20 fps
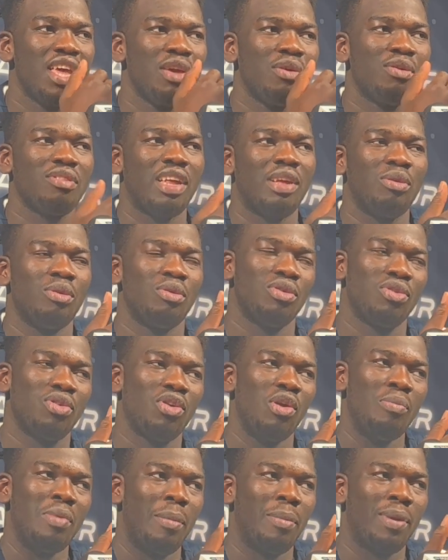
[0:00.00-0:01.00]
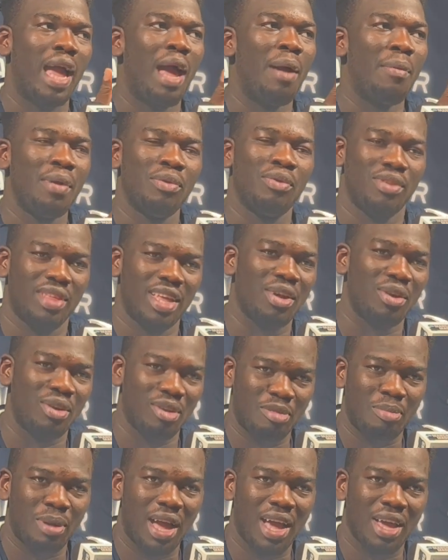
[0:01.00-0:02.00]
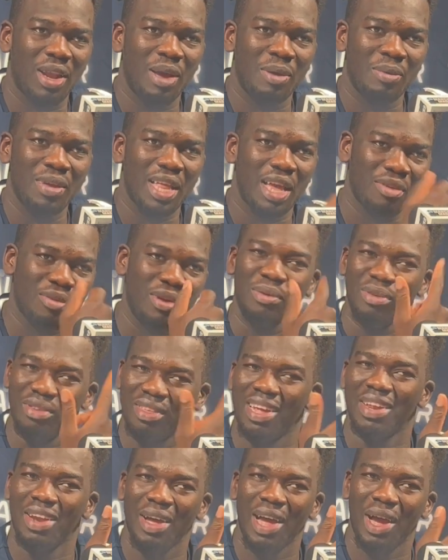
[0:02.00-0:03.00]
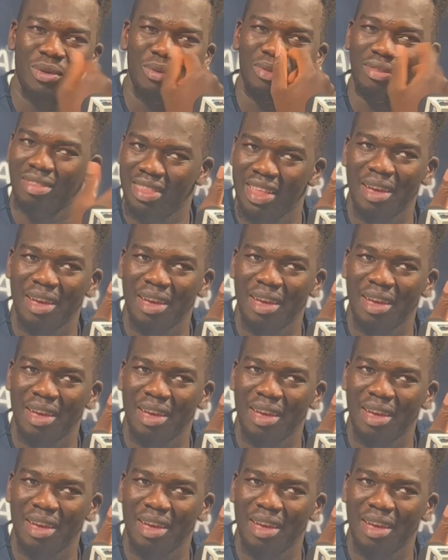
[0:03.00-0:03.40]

it was time to show me I'm coming to take your spot you know what I mean that's what he was you know I could